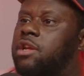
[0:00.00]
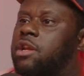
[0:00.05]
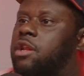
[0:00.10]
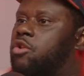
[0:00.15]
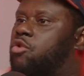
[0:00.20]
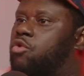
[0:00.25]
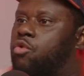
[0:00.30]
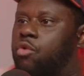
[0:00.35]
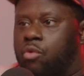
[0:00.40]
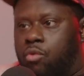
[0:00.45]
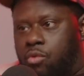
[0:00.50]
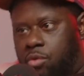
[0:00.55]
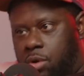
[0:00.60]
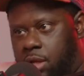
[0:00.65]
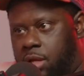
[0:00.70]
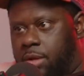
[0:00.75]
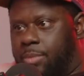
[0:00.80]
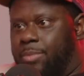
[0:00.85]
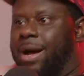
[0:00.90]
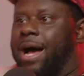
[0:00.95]
and you will
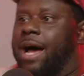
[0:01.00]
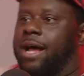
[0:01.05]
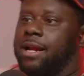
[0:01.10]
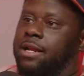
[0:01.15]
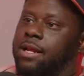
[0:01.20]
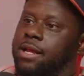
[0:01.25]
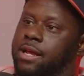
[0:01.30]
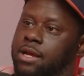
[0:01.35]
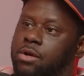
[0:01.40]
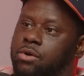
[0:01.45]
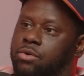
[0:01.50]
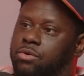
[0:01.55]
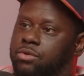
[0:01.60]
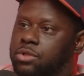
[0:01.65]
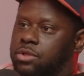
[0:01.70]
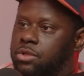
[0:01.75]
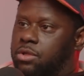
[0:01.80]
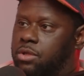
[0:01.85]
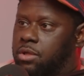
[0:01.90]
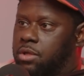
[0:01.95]
really buy the Legos.
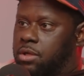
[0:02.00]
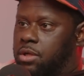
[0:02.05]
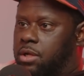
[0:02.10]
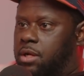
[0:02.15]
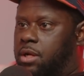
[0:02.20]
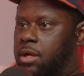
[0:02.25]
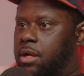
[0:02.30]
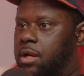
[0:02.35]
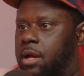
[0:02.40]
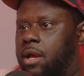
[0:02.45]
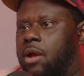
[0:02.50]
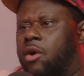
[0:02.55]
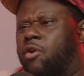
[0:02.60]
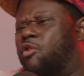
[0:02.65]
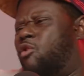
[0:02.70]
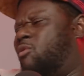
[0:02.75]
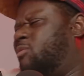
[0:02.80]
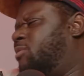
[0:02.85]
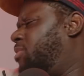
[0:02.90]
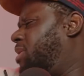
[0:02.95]
And get
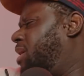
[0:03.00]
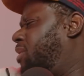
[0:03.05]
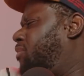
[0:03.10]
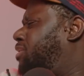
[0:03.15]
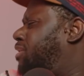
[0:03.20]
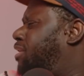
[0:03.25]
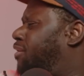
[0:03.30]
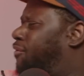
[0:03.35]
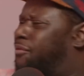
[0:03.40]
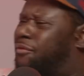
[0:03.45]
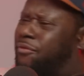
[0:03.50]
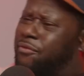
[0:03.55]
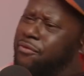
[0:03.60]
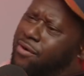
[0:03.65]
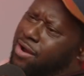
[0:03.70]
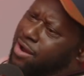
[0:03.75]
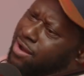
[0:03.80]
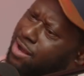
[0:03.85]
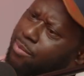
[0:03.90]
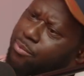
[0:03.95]
home and be like, what the
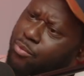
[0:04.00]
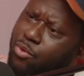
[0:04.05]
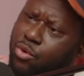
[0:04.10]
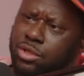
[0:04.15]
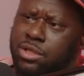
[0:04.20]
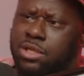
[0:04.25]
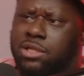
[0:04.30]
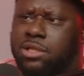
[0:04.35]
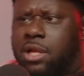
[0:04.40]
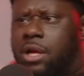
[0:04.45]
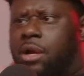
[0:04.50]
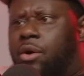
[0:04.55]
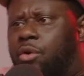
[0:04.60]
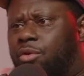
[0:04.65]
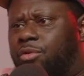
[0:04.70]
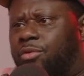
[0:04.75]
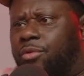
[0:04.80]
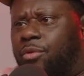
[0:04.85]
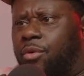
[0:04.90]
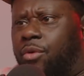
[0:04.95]
fuck I bought these Legos
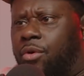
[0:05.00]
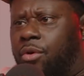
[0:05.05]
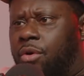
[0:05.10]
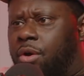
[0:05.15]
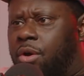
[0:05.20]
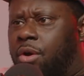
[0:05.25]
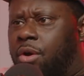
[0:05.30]
for? Mm-hmm.